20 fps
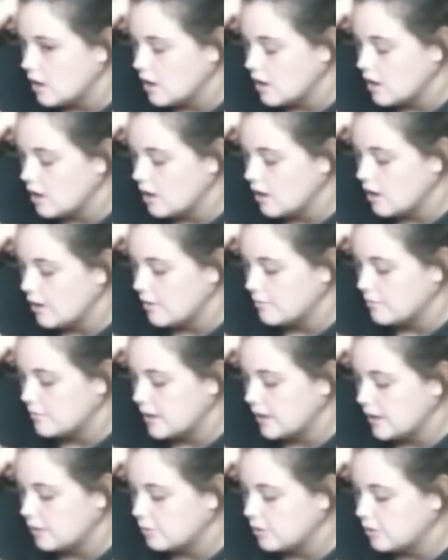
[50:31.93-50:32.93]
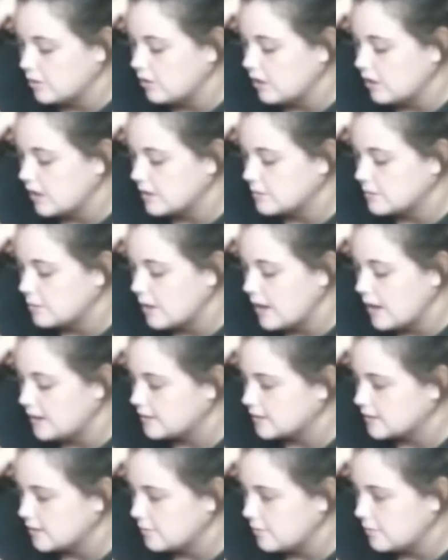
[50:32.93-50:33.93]
Like what you guys were
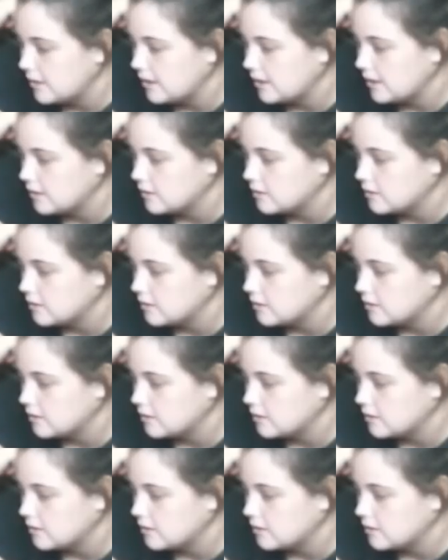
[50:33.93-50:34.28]
asking me.